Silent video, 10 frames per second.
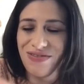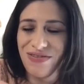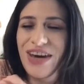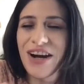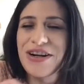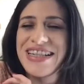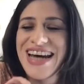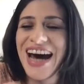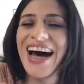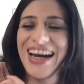very
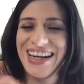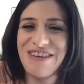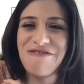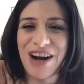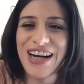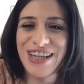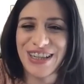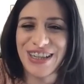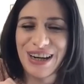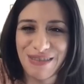tiny
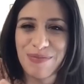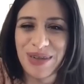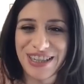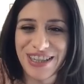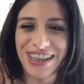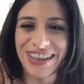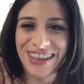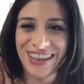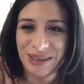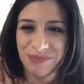fraction of the budget
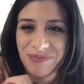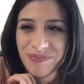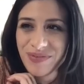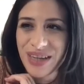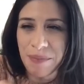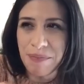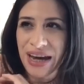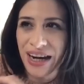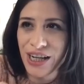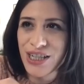
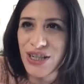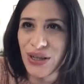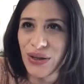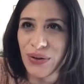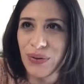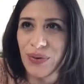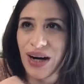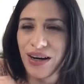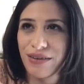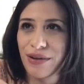compared to
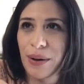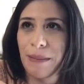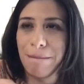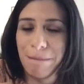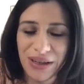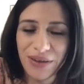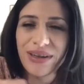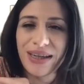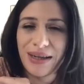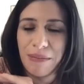other $1
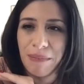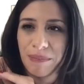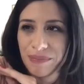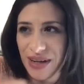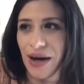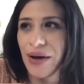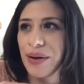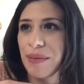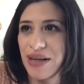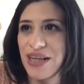million
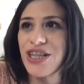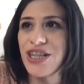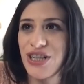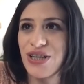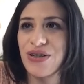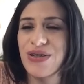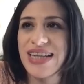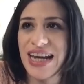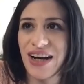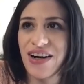budget shows
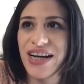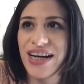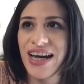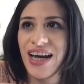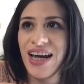airing